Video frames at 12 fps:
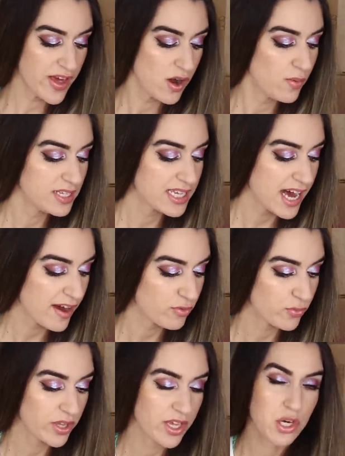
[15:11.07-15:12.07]
They always have
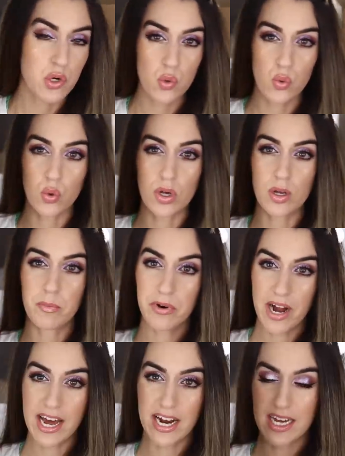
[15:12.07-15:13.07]
really cool
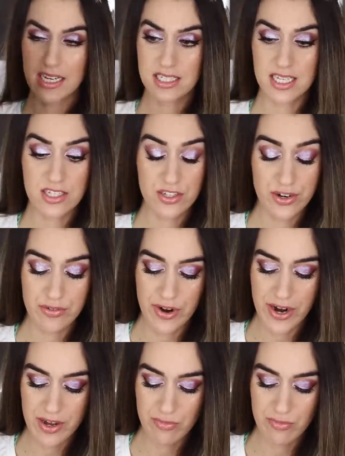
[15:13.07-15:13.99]
products, things that are very